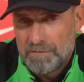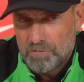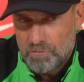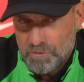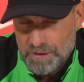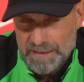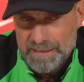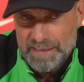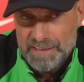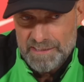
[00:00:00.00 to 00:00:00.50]

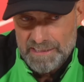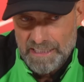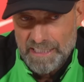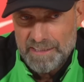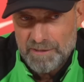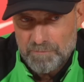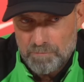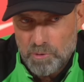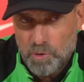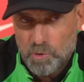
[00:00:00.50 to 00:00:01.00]
Really
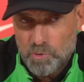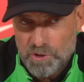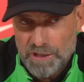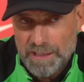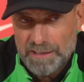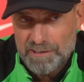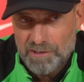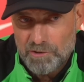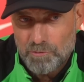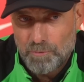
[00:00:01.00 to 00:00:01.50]
exciting
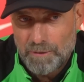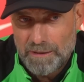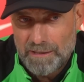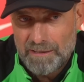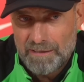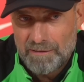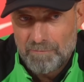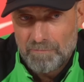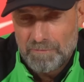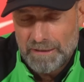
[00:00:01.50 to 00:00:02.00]
project as well.
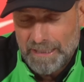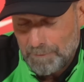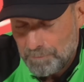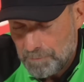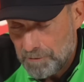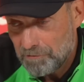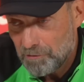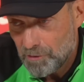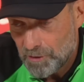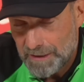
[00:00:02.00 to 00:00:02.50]
I'm
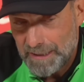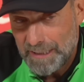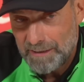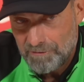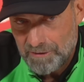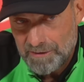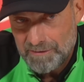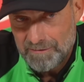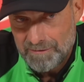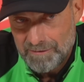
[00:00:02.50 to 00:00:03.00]
happy for
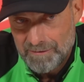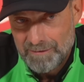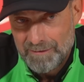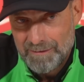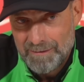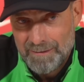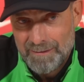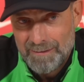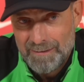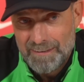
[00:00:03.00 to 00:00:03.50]
David
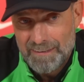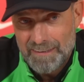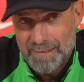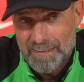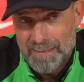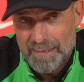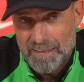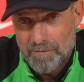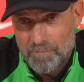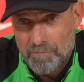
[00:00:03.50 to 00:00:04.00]

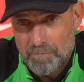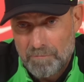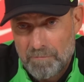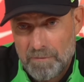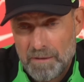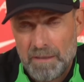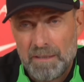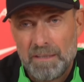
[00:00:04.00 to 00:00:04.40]
um,